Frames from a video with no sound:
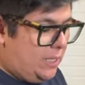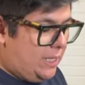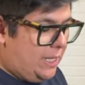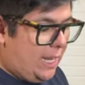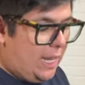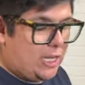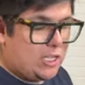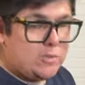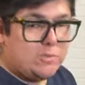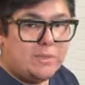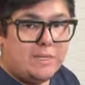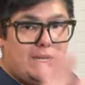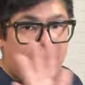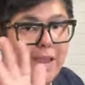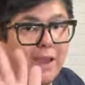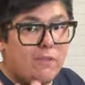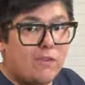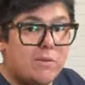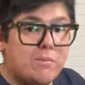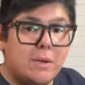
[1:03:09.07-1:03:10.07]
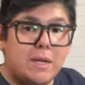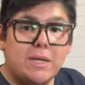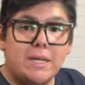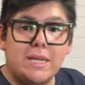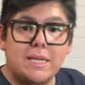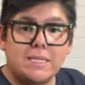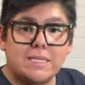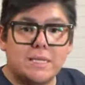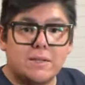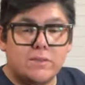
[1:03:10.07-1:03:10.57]
You can catch me every
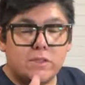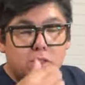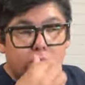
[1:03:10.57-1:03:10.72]
Monday at